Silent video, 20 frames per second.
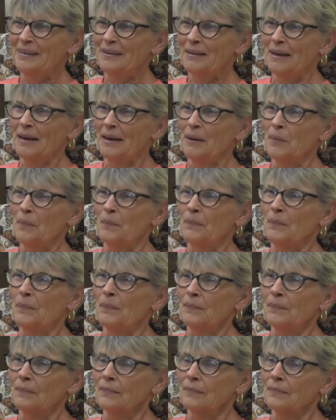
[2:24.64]
Yeah.
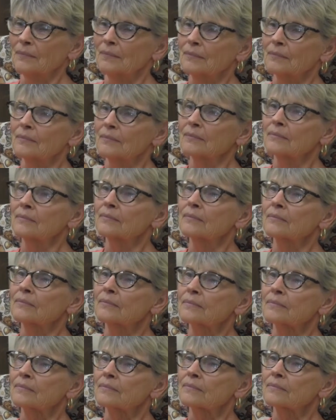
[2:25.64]
And what was your
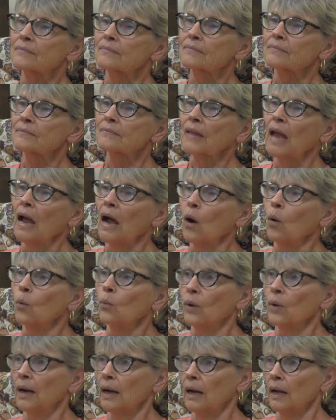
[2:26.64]
involvement in that?
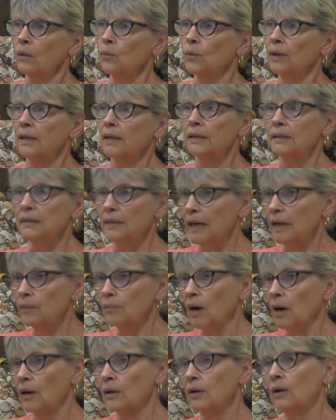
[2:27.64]
Well, we could
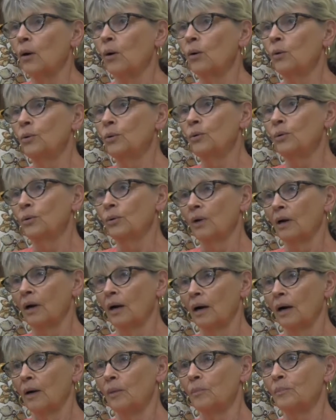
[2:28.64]
name our own
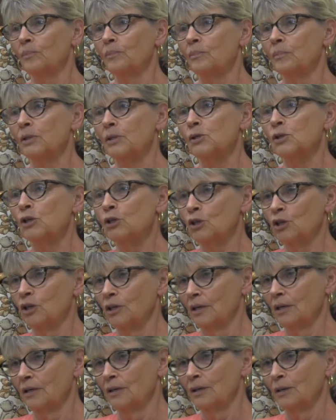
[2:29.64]

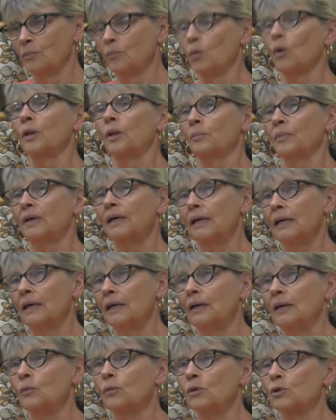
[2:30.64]
position in the. Well, the
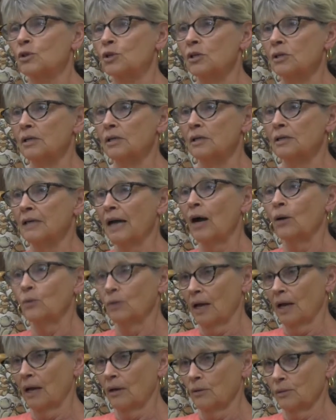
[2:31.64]
beginning was just a town
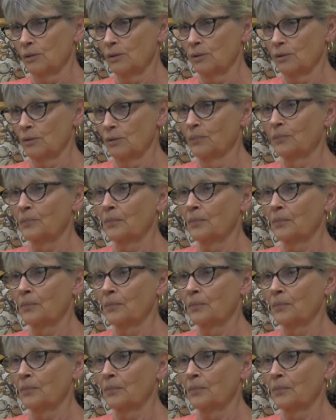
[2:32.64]
council,